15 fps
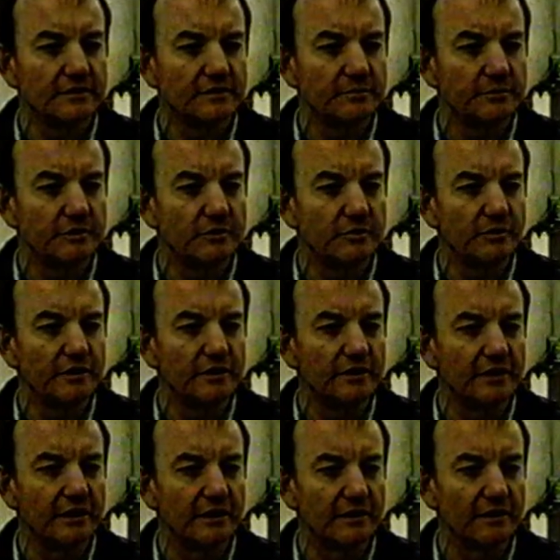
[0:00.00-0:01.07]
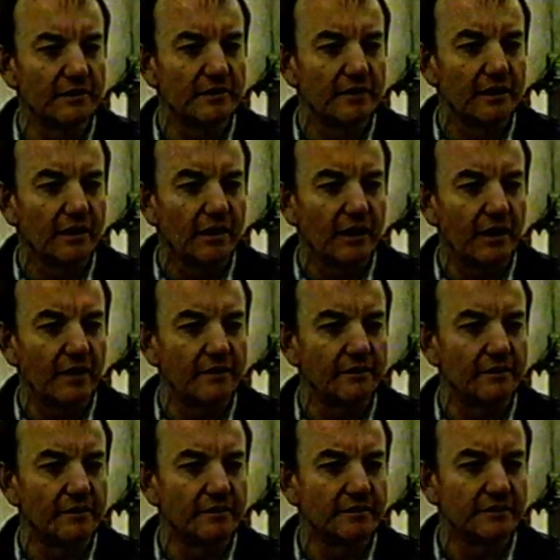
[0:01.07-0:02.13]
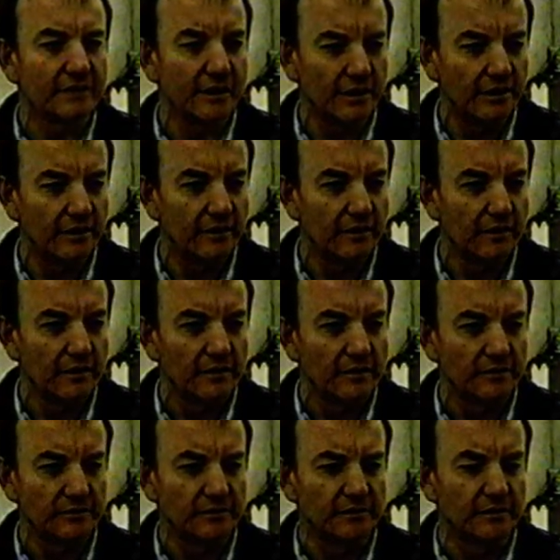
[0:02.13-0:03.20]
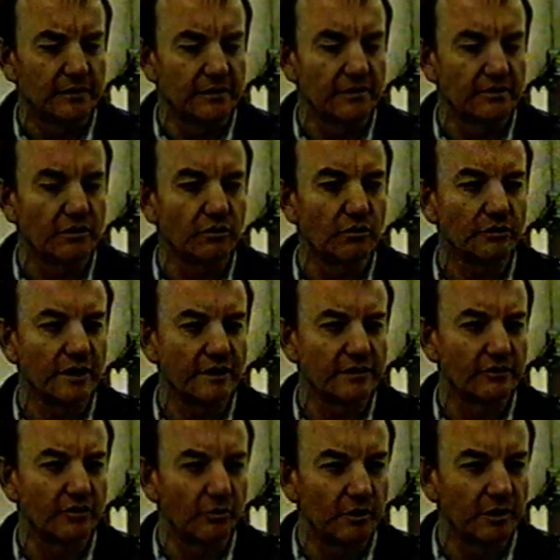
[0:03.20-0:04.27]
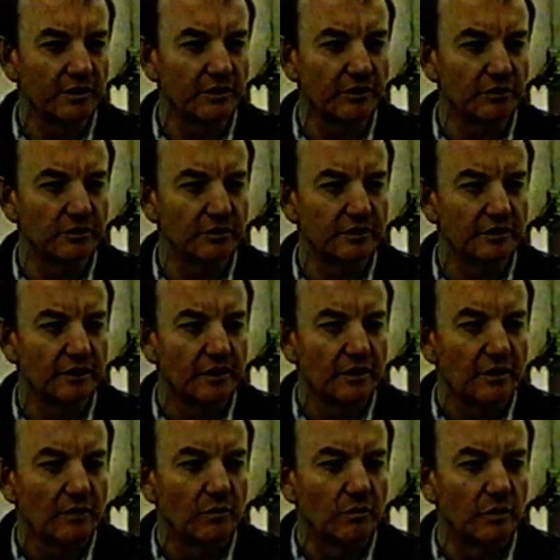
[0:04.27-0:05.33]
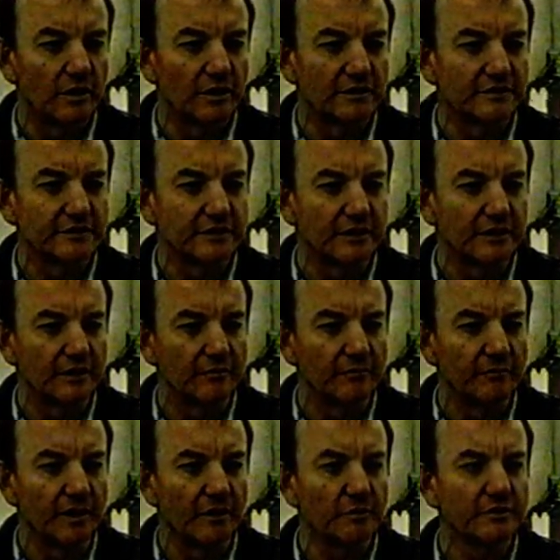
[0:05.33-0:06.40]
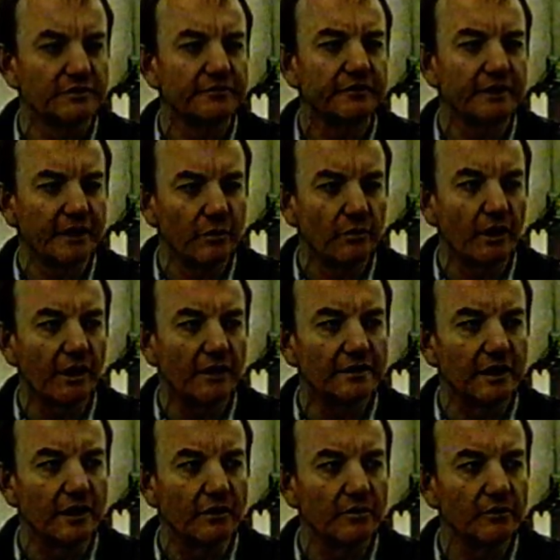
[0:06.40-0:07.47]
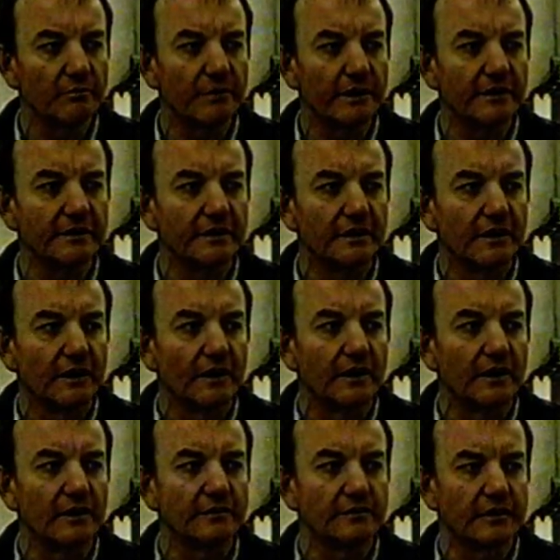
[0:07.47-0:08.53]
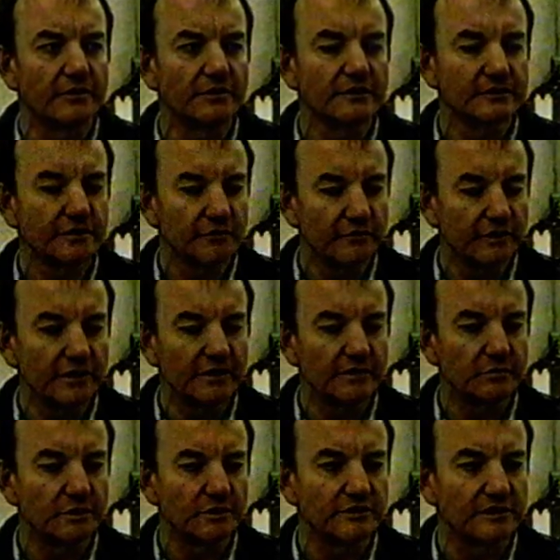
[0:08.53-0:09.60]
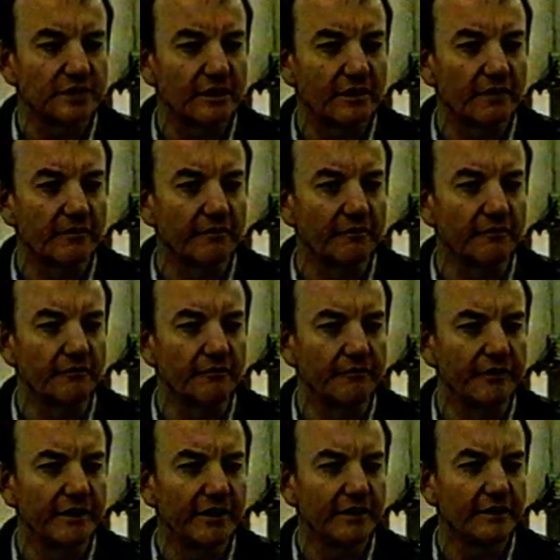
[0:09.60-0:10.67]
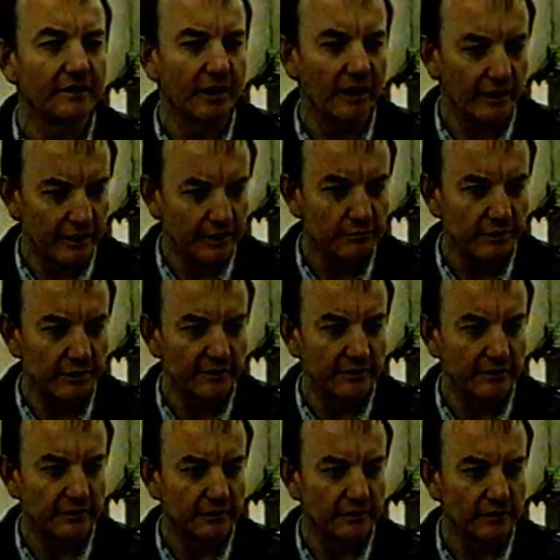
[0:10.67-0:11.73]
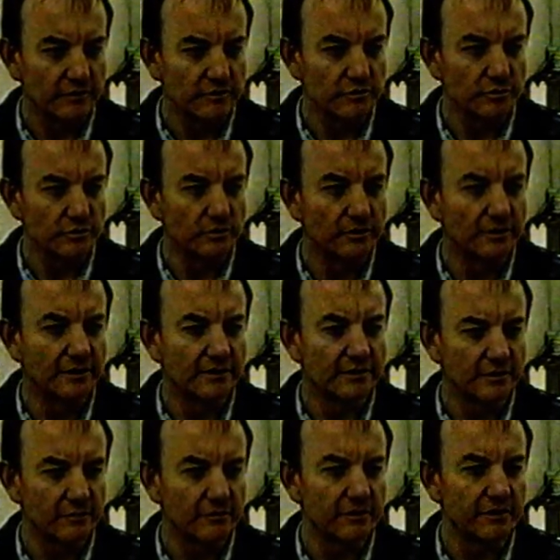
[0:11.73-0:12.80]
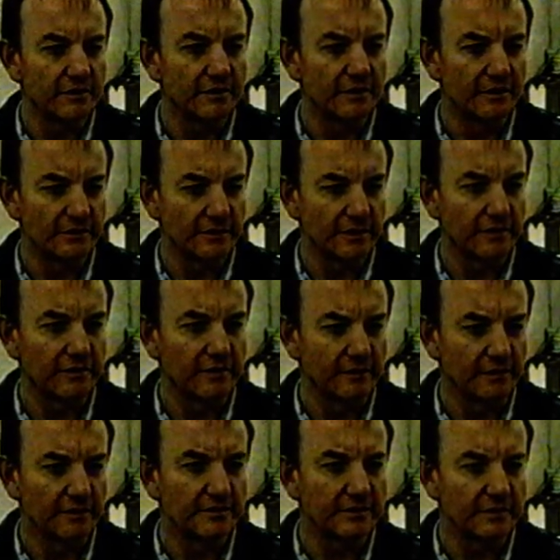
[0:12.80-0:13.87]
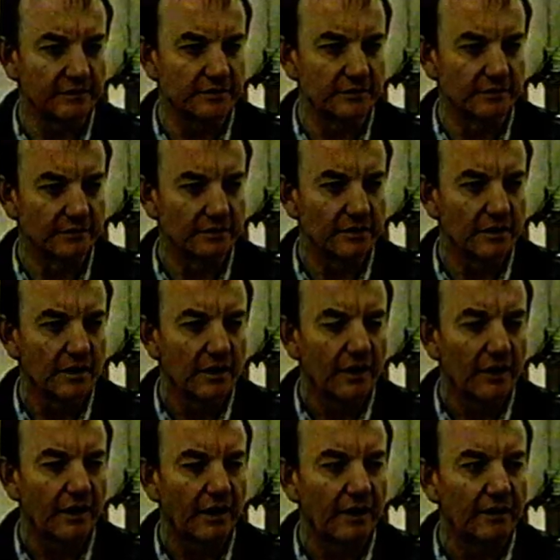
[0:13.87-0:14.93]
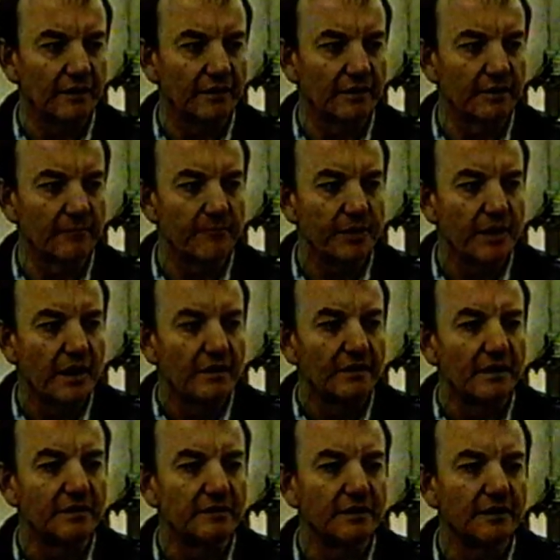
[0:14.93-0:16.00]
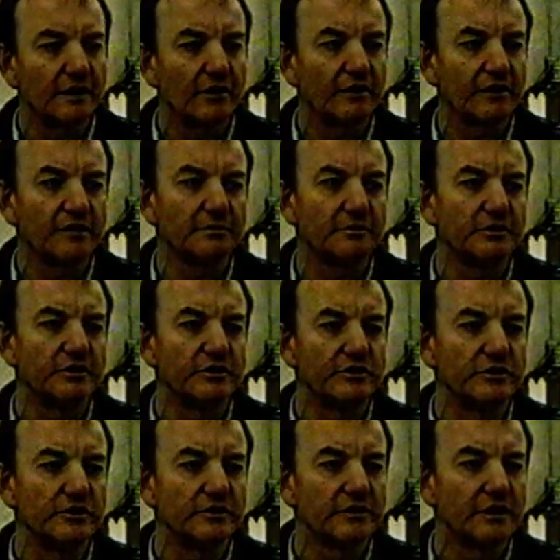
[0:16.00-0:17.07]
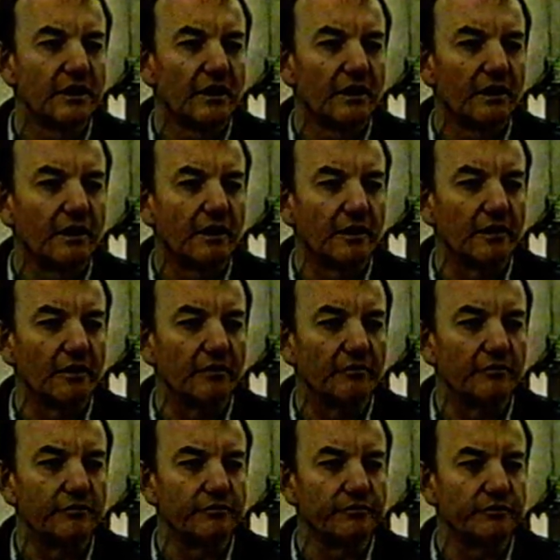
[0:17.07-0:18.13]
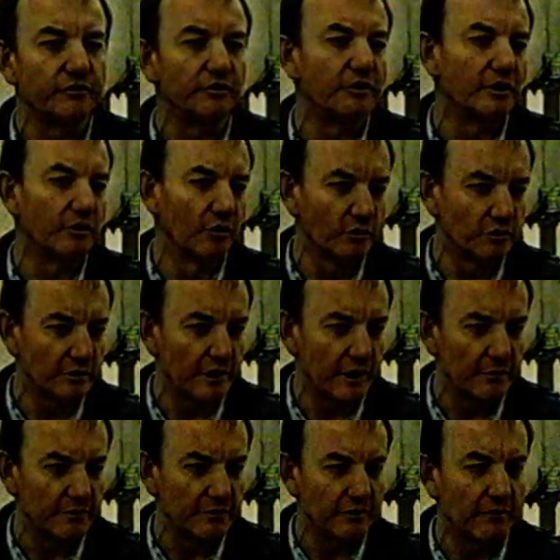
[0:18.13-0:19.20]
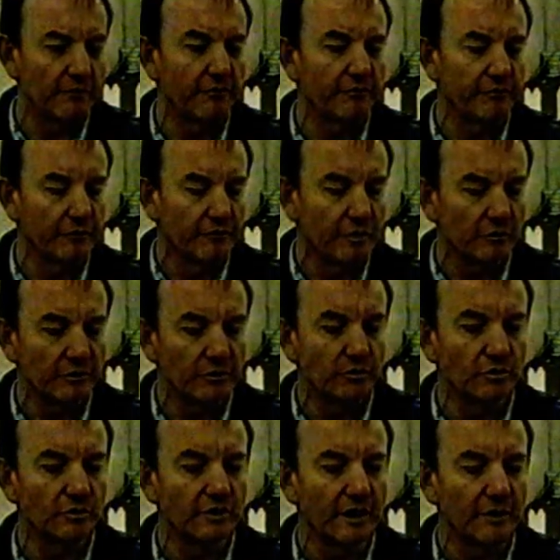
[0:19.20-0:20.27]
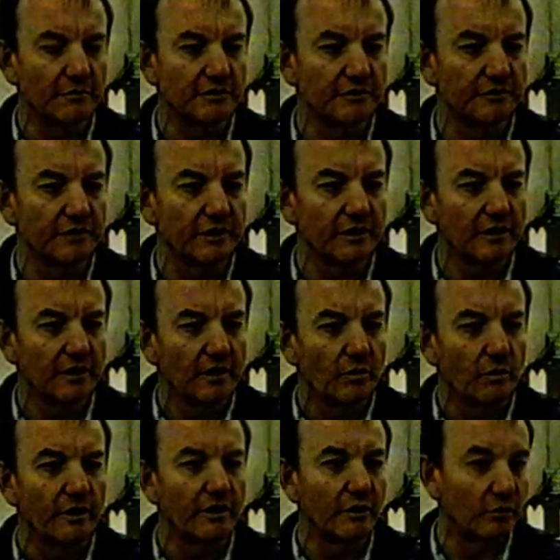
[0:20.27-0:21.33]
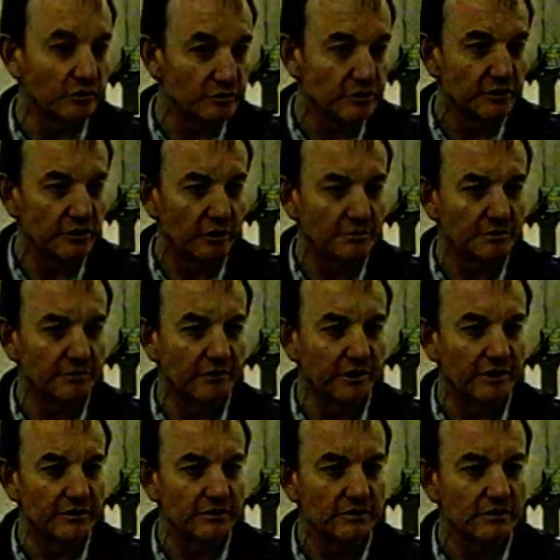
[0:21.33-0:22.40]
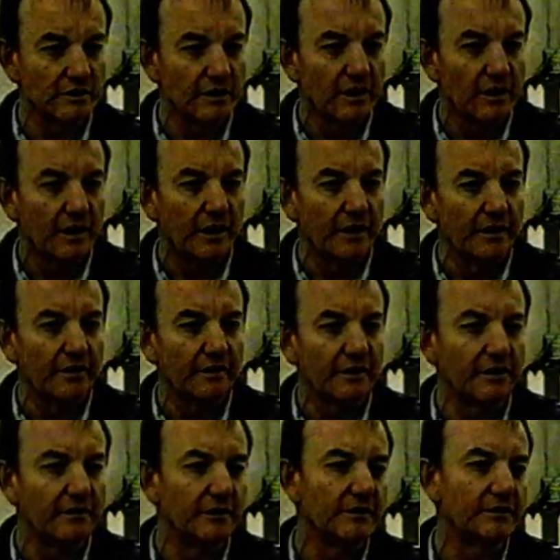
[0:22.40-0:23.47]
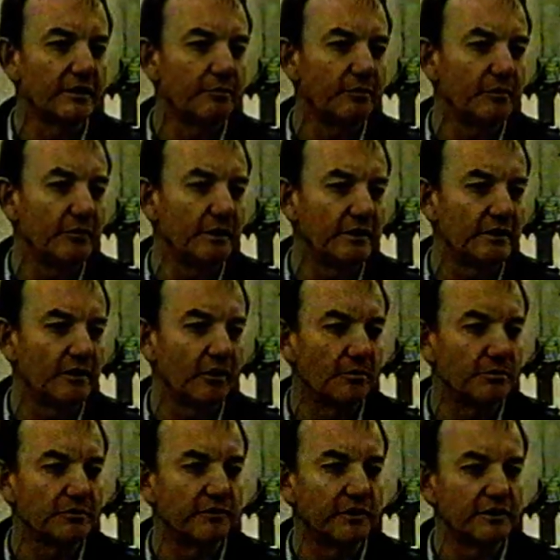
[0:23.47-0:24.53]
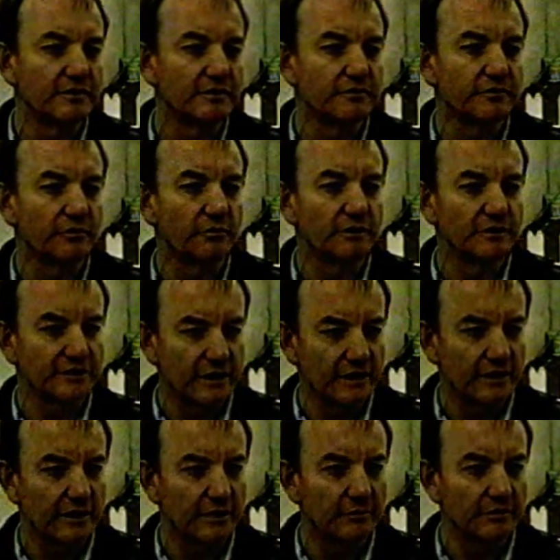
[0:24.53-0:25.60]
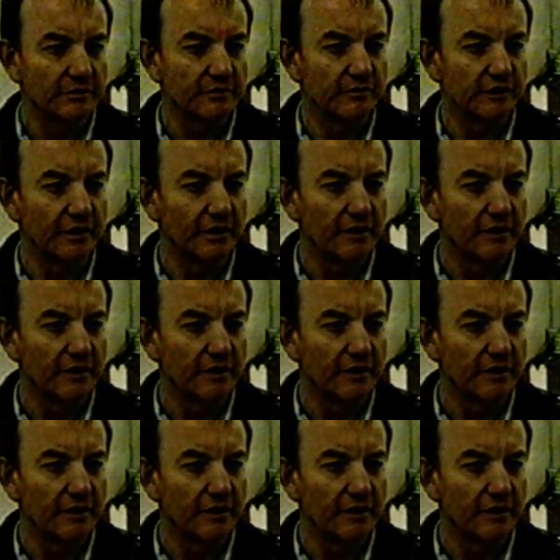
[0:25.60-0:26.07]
between the Earth and the Sun, the, so-called astronomical unit, was um, it was fairly well known, but uh, transits of Venus was a very direct method to determine this this distance. And um, they sent out expeditions uh, to the northern of, from the northern hemisphere, where they also did observations, and then they did supplementary observations from the southern hemisphere.